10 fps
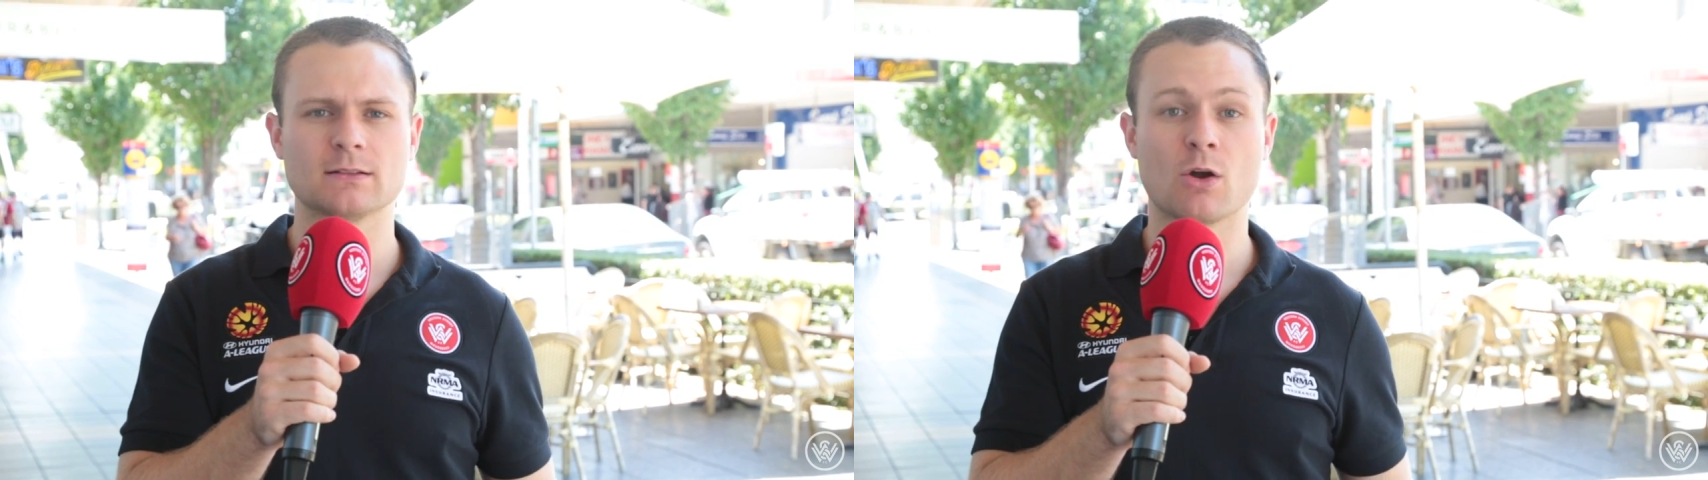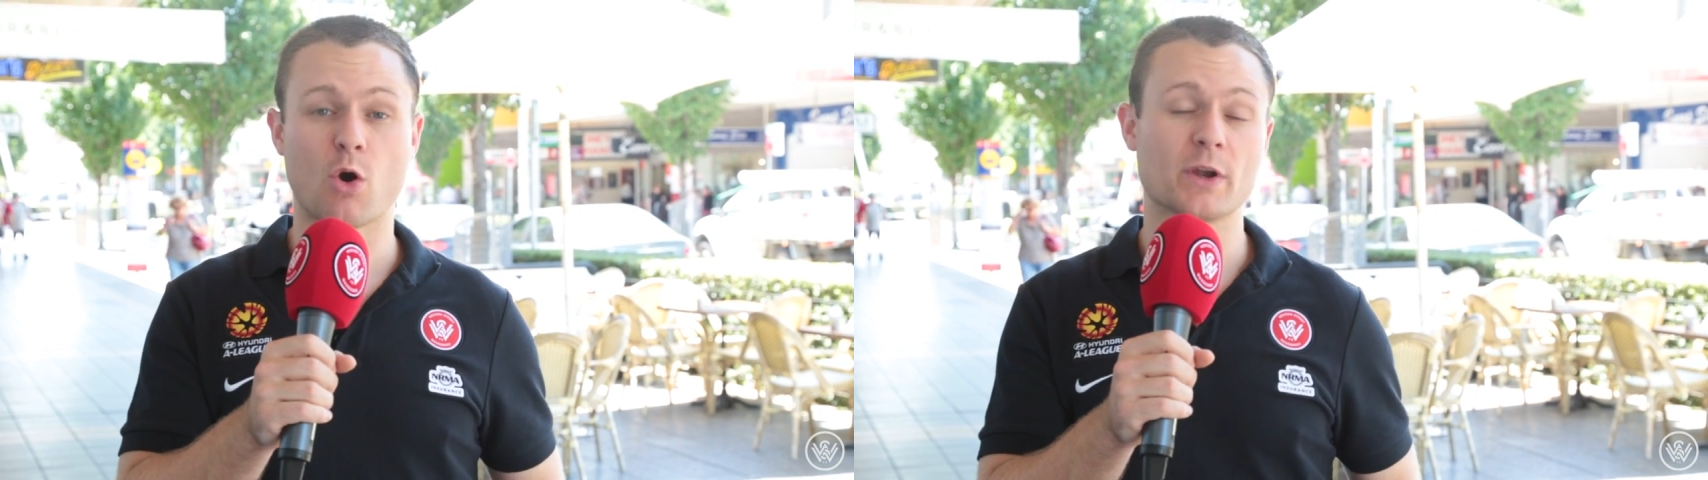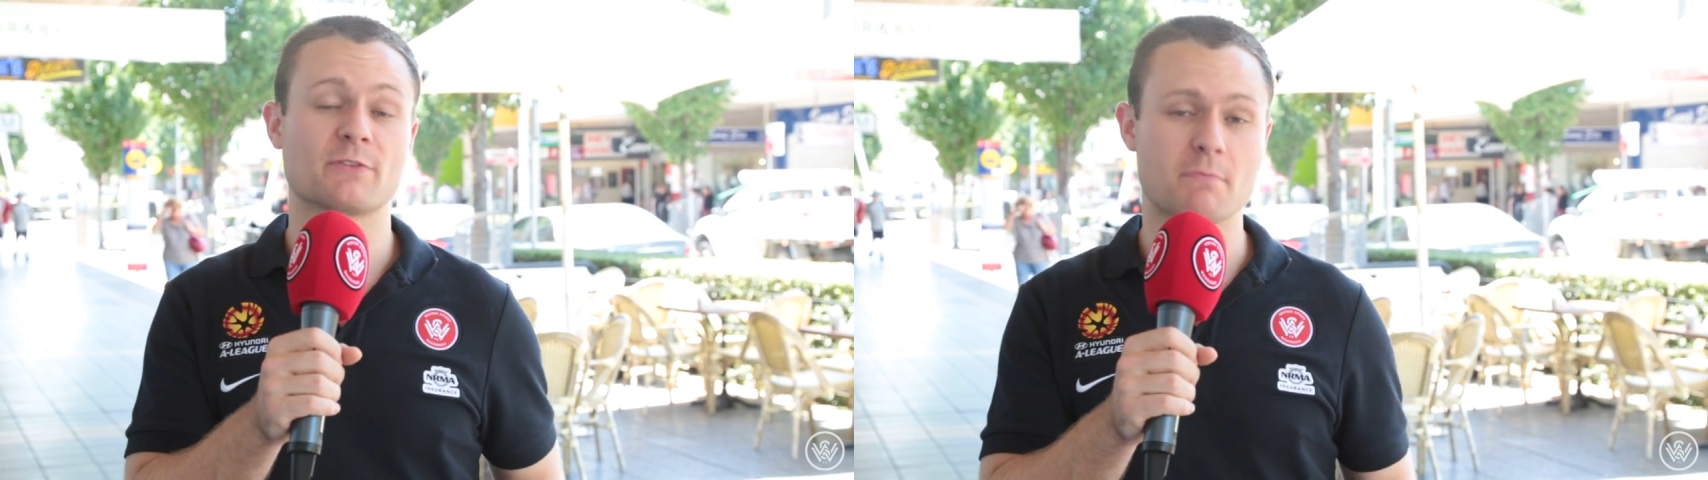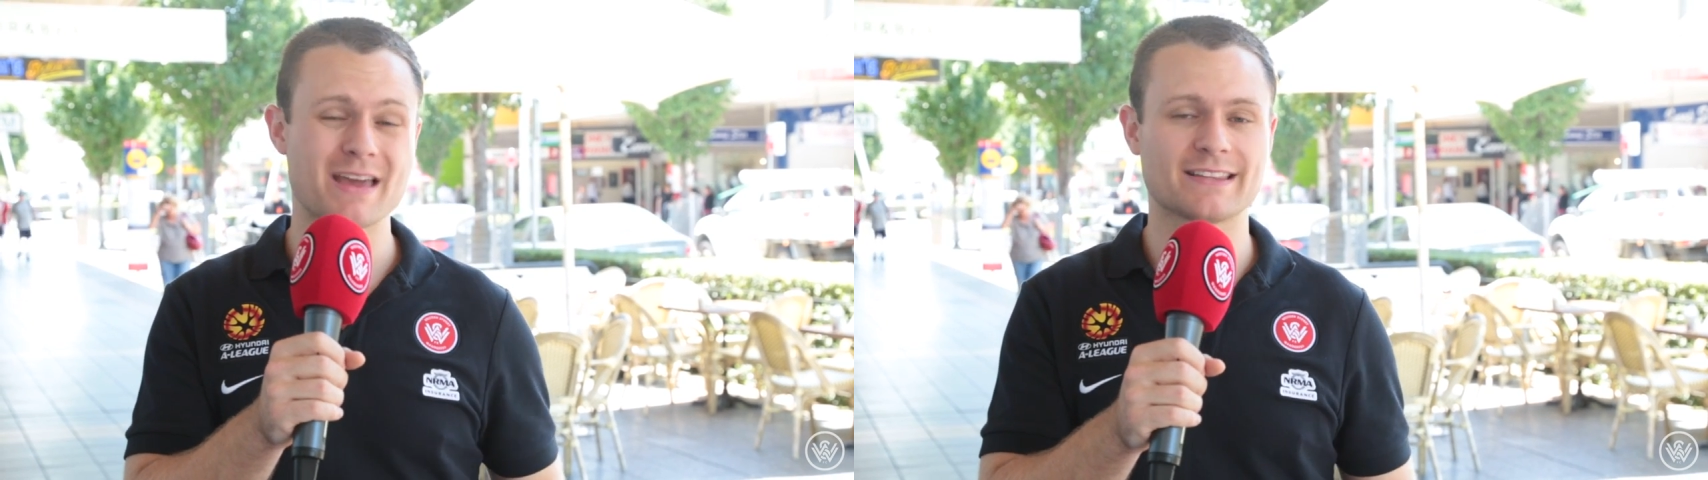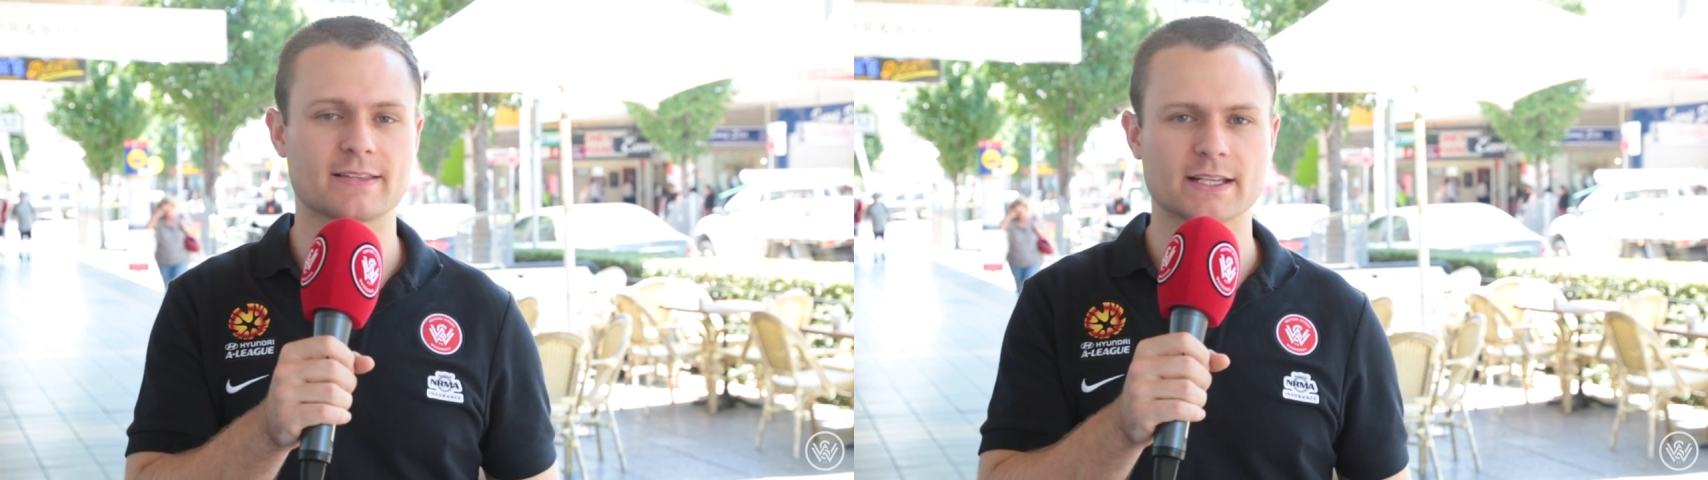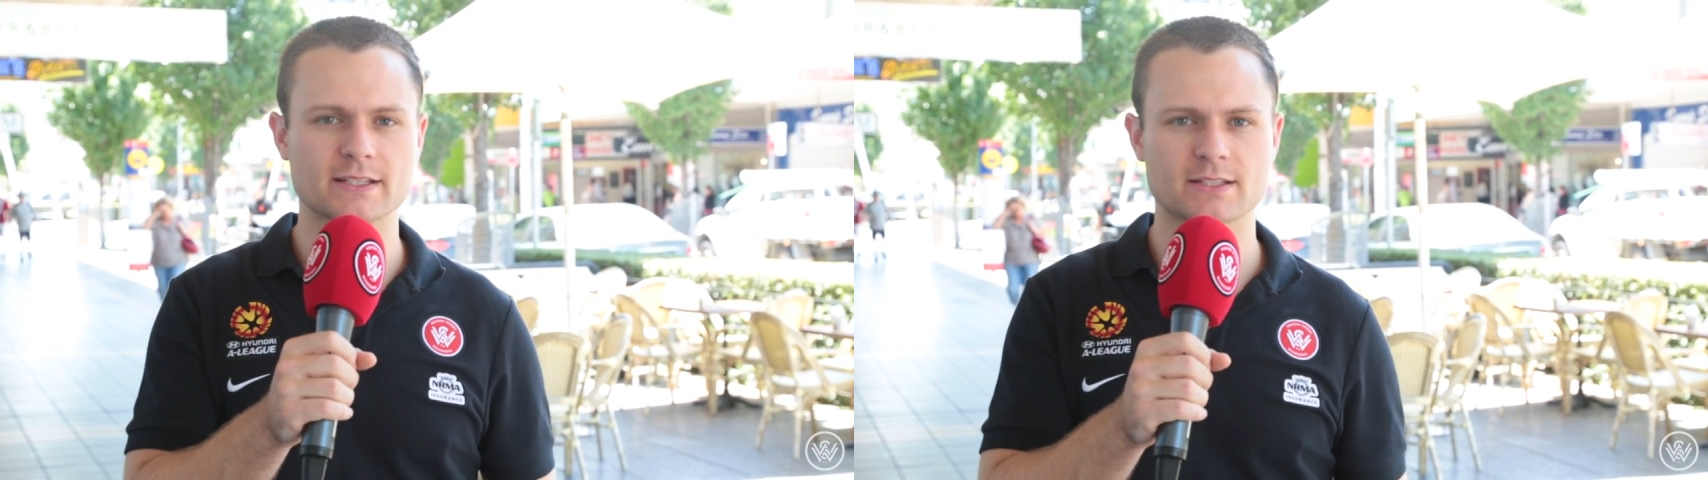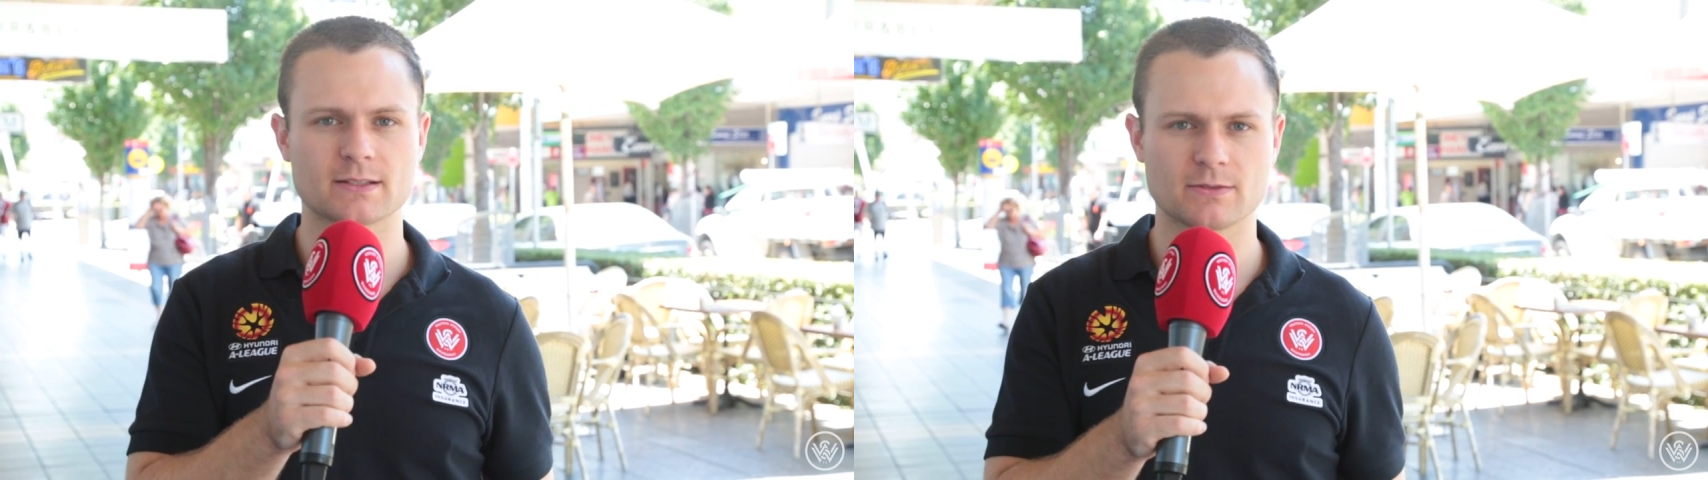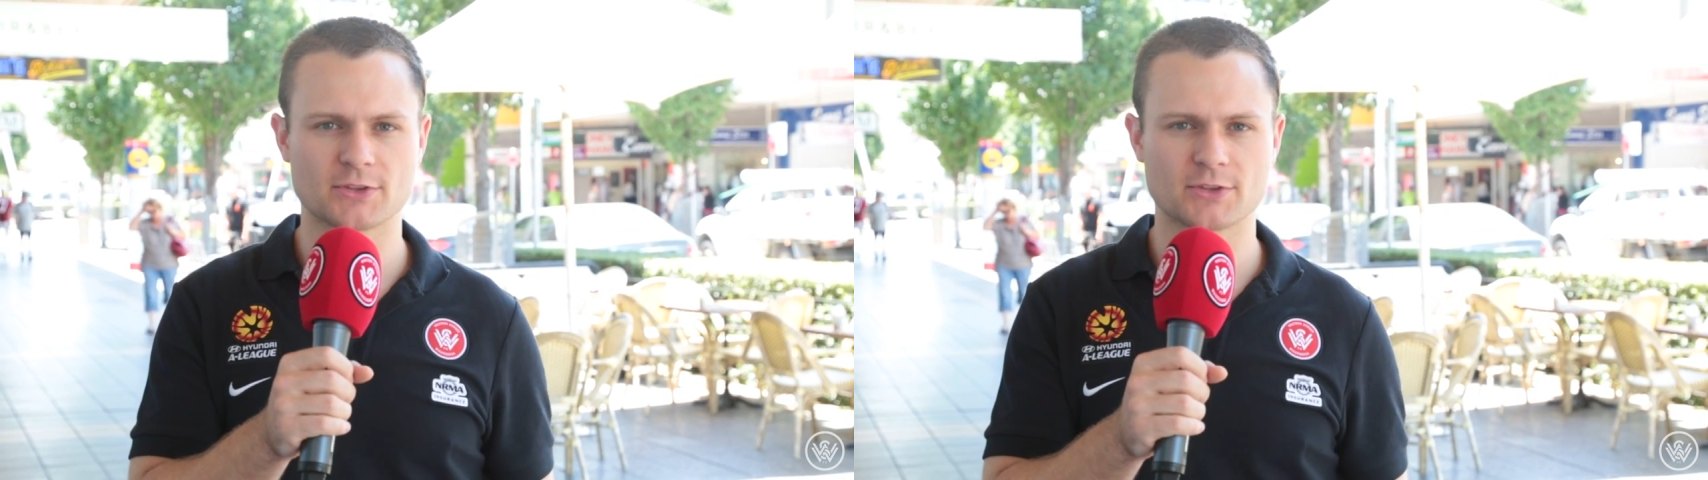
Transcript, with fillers: or one of the many things,